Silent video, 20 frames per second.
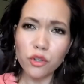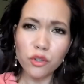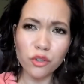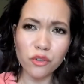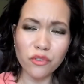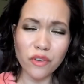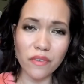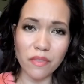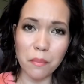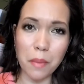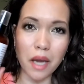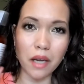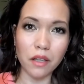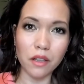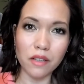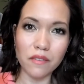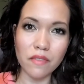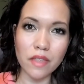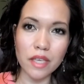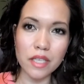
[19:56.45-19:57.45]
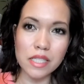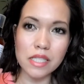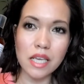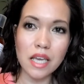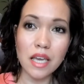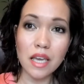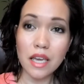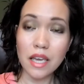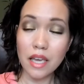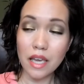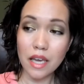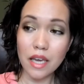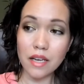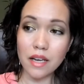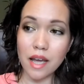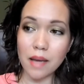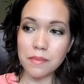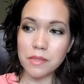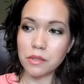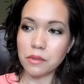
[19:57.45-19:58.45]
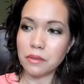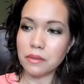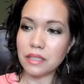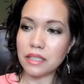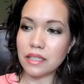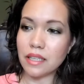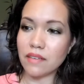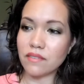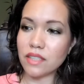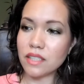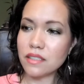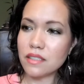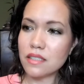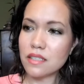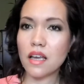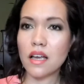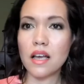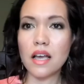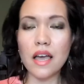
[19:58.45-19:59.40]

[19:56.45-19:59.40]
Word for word: or fifth bottle of this and I absolutely love it.